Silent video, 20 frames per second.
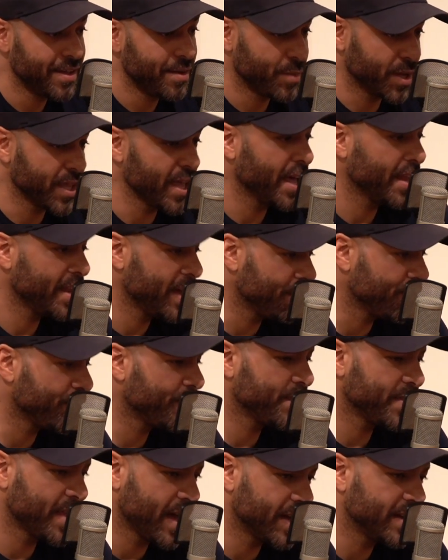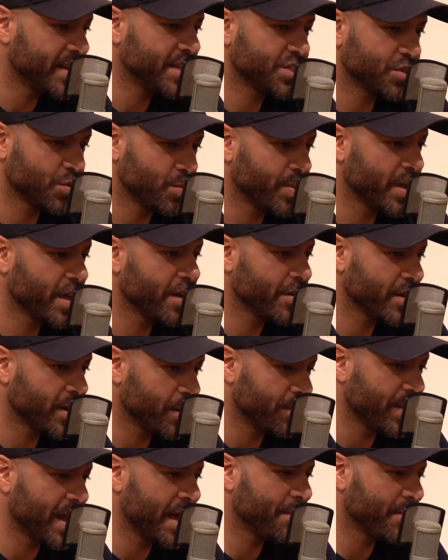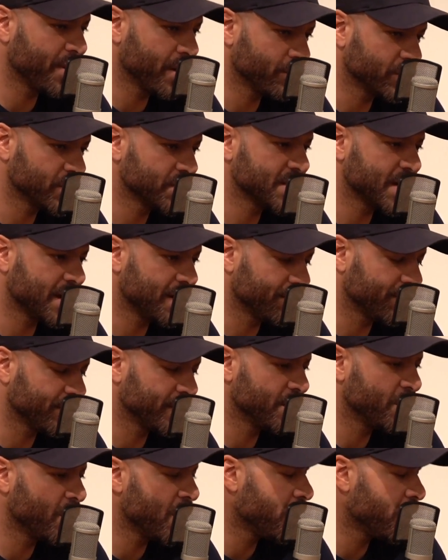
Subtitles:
But yeah, that initial period at Blackburn was tough, and you